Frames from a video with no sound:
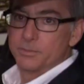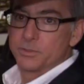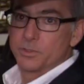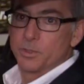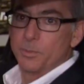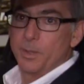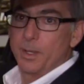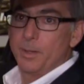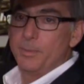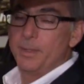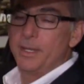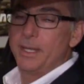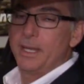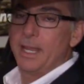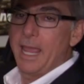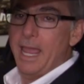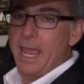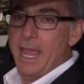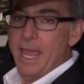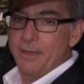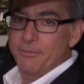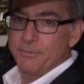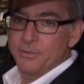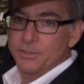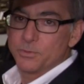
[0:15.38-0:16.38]
So by being
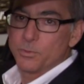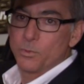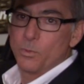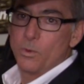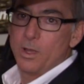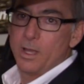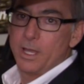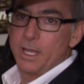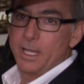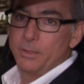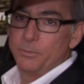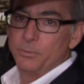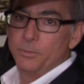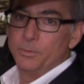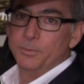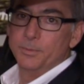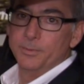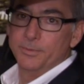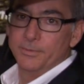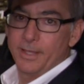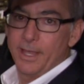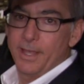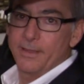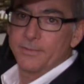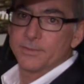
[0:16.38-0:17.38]
half as wide, we
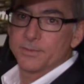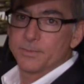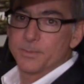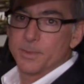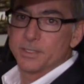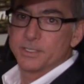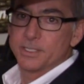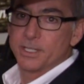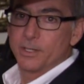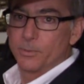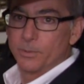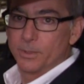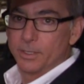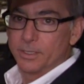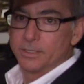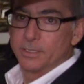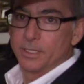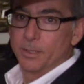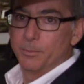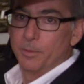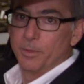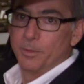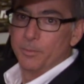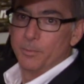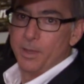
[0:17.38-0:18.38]
move half as much air, we get
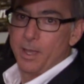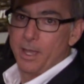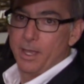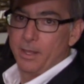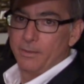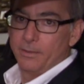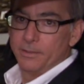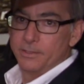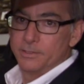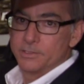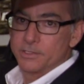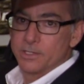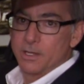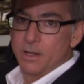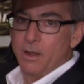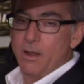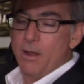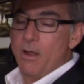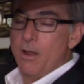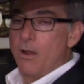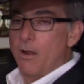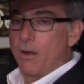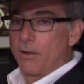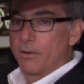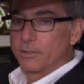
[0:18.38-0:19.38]
double the mileage.
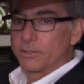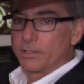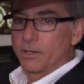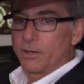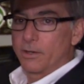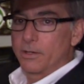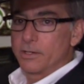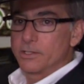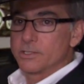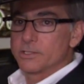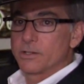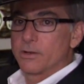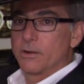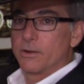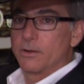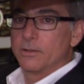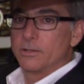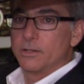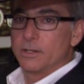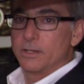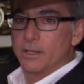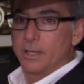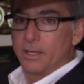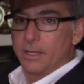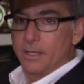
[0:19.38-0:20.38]
Our targets
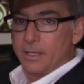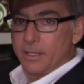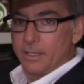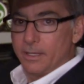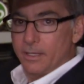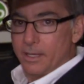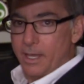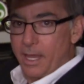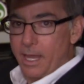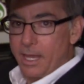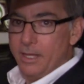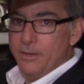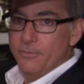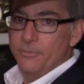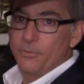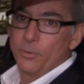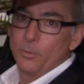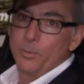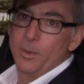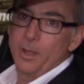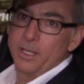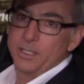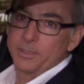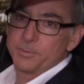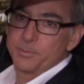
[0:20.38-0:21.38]
are a
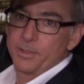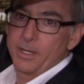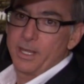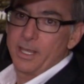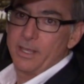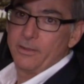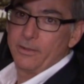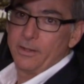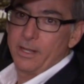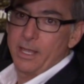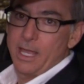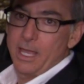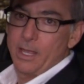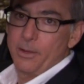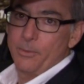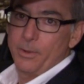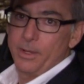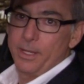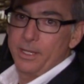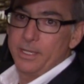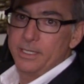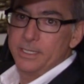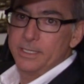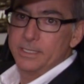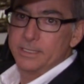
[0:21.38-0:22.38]
84 miles per gallon
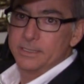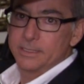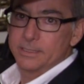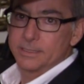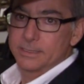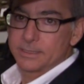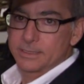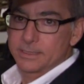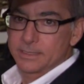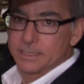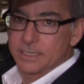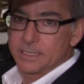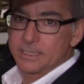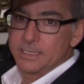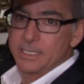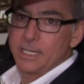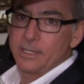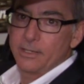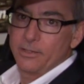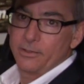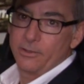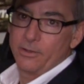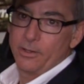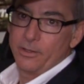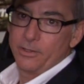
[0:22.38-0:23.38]
highway,
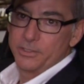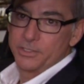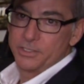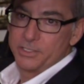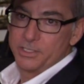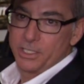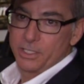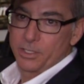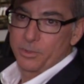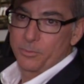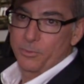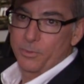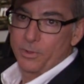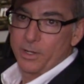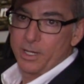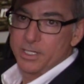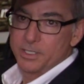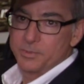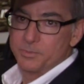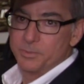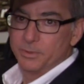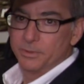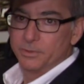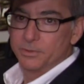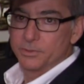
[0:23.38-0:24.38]
$6,800 sticker
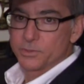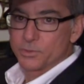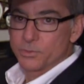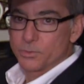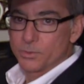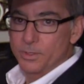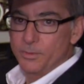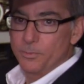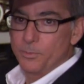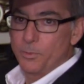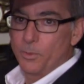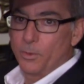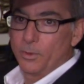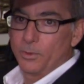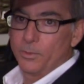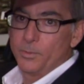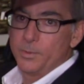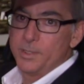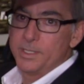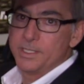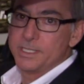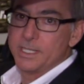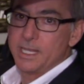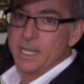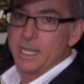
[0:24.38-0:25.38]
price, built in Shreveport,
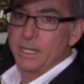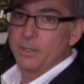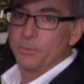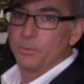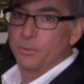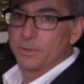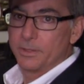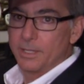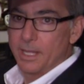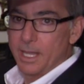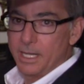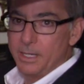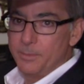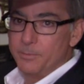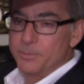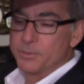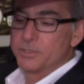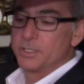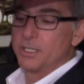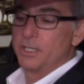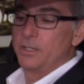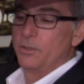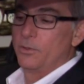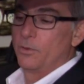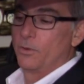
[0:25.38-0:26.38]
Louisiana with
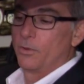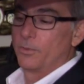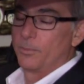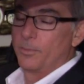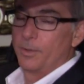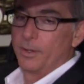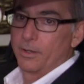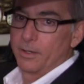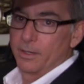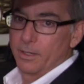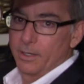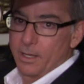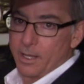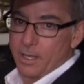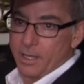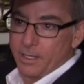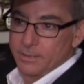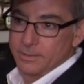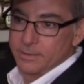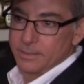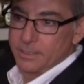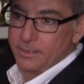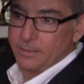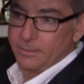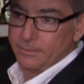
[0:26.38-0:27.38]
90% North American
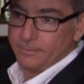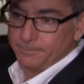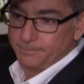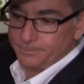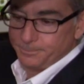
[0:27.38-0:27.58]
content.